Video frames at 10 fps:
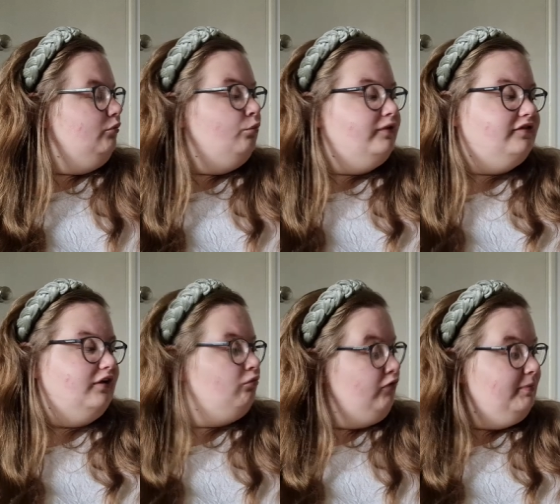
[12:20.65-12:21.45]
always
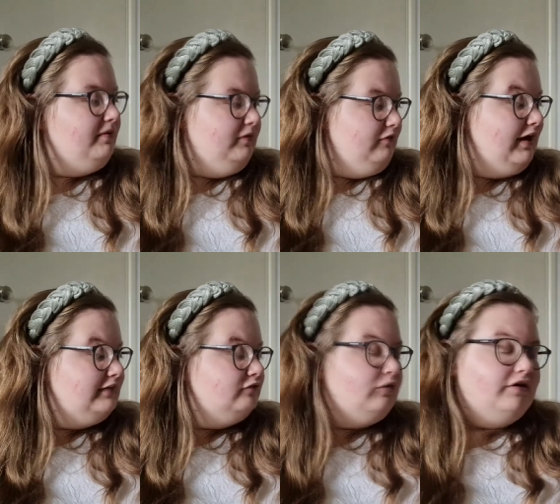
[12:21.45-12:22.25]
get three baby
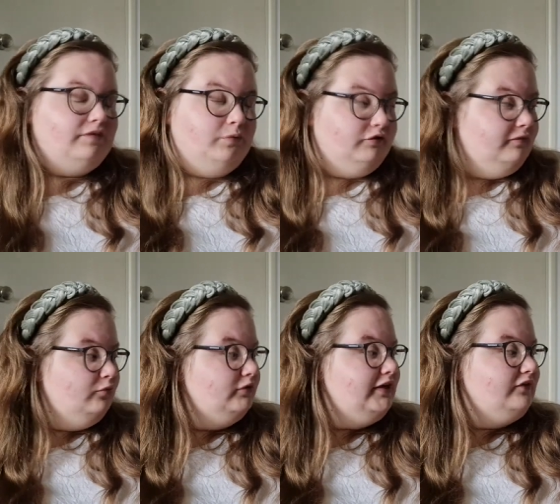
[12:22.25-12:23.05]
rats wherever
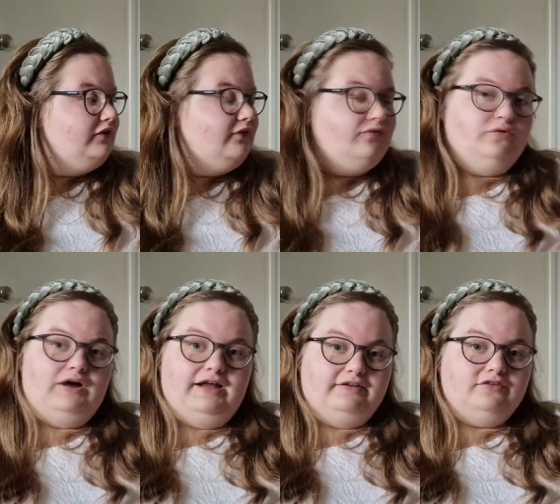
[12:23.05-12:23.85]
possible even if you're
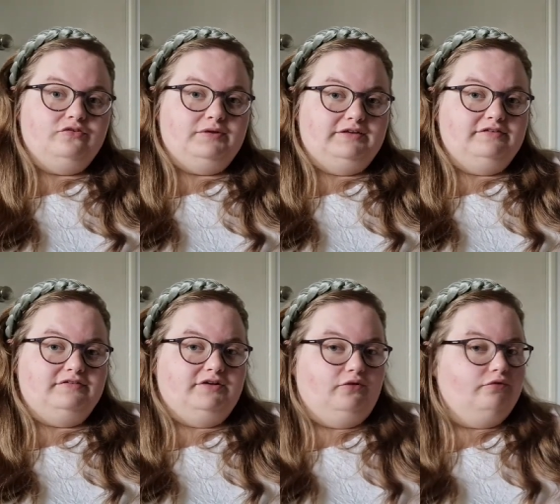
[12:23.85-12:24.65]
adding to an
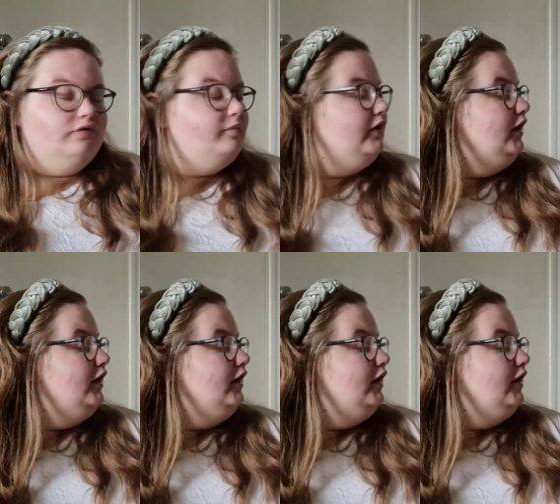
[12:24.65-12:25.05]
existing group